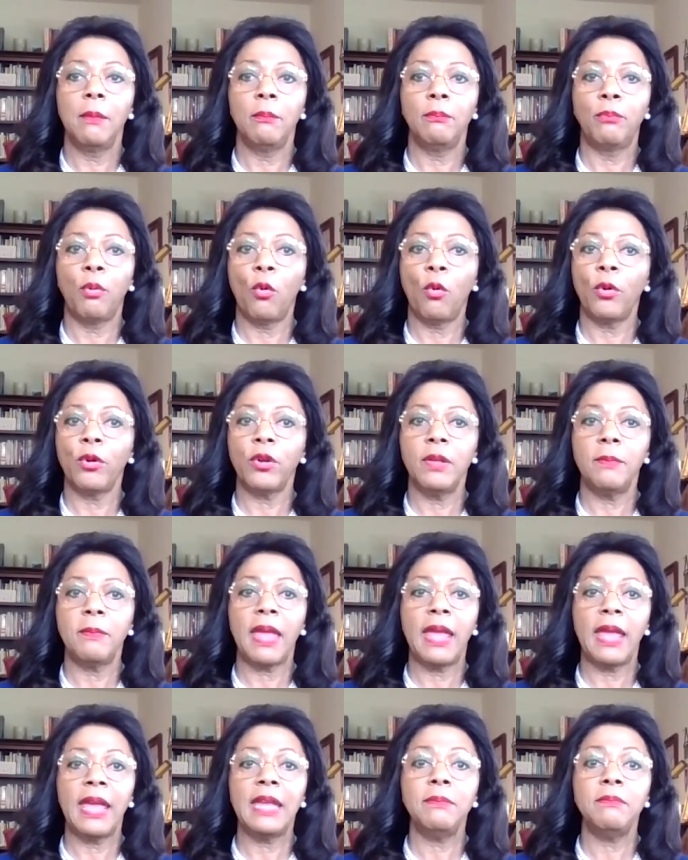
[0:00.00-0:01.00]

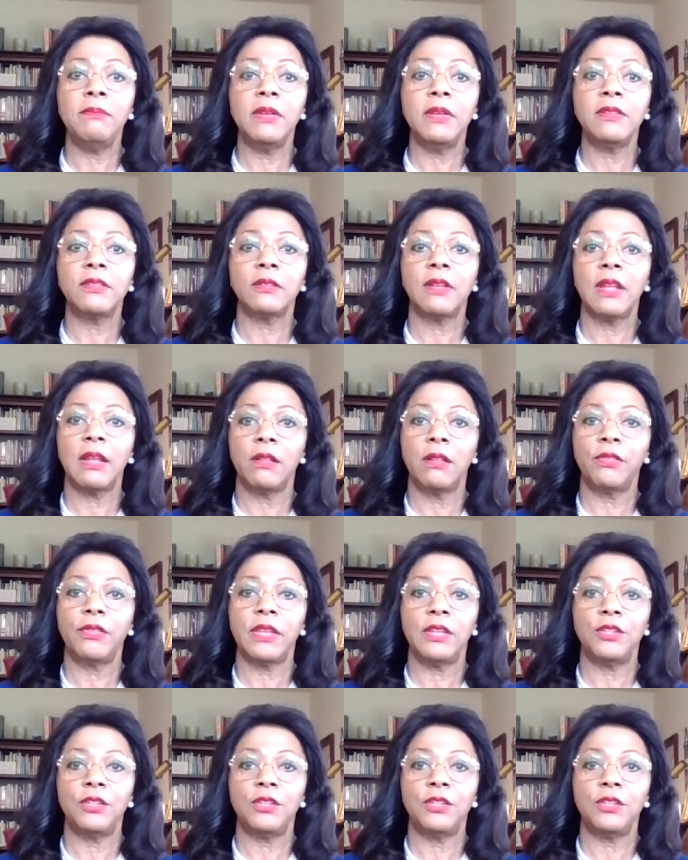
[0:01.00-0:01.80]
boredom, and mental health